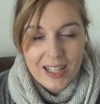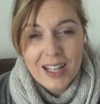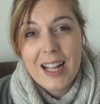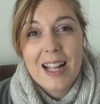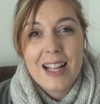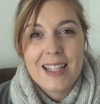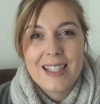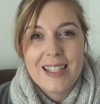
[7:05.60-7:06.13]

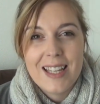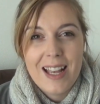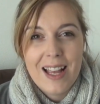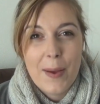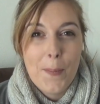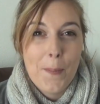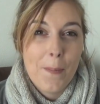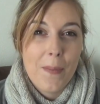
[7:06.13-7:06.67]
it's
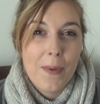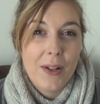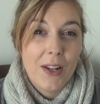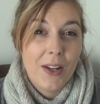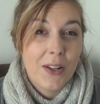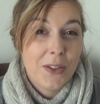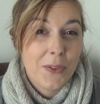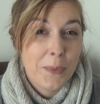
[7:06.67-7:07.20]
a
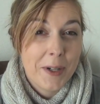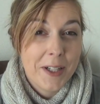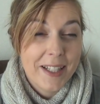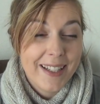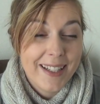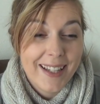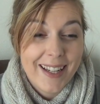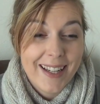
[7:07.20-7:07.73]
lot of
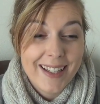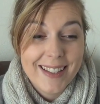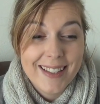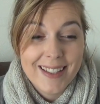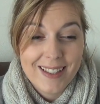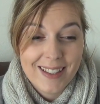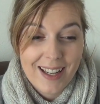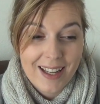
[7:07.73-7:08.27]
money
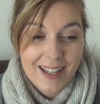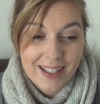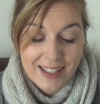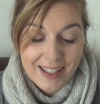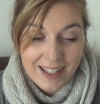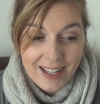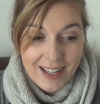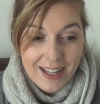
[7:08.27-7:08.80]
and
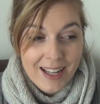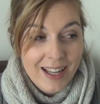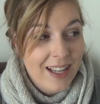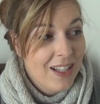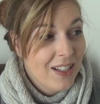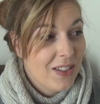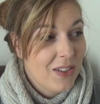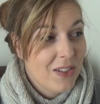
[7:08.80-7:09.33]
I
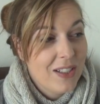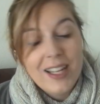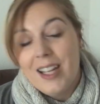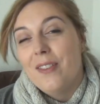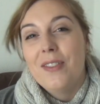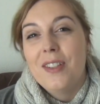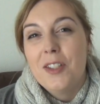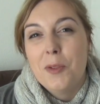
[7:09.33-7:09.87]
don't
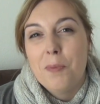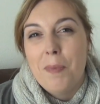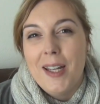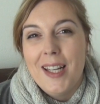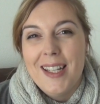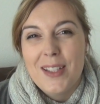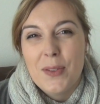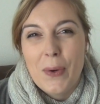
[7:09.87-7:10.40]
have the
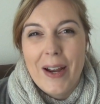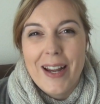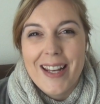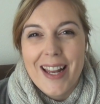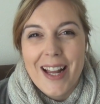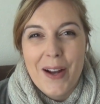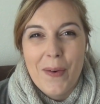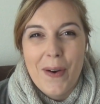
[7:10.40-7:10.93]
space right
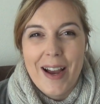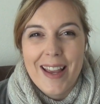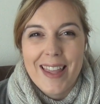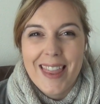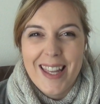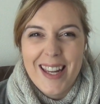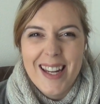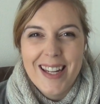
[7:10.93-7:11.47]
now. I
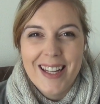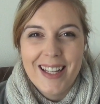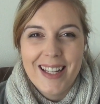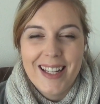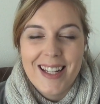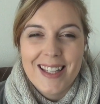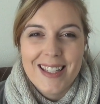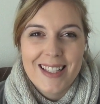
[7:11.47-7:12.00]
think
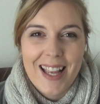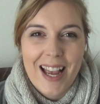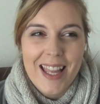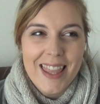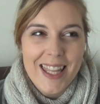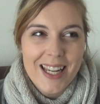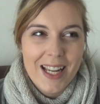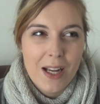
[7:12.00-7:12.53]

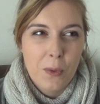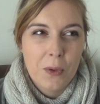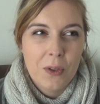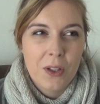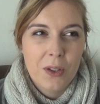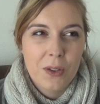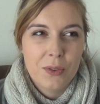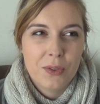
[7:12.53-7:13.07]
I will
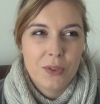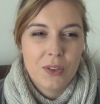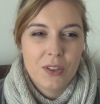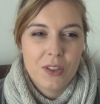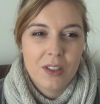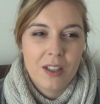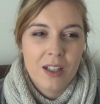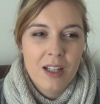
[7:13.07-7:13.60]
go
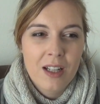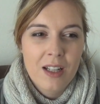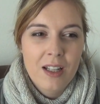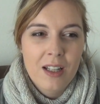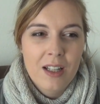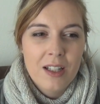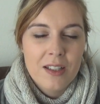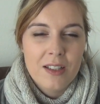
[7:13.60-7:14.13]
for
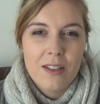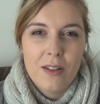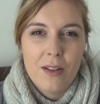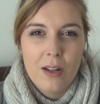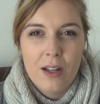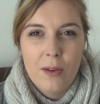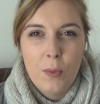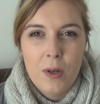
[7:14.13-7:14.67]

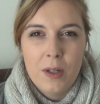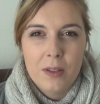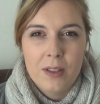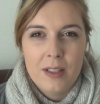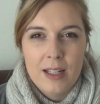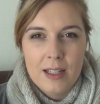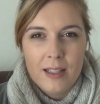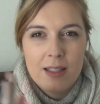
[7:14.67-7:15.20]

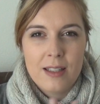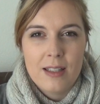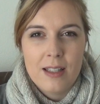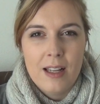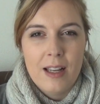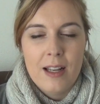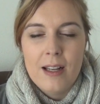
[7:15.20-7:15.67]
one that's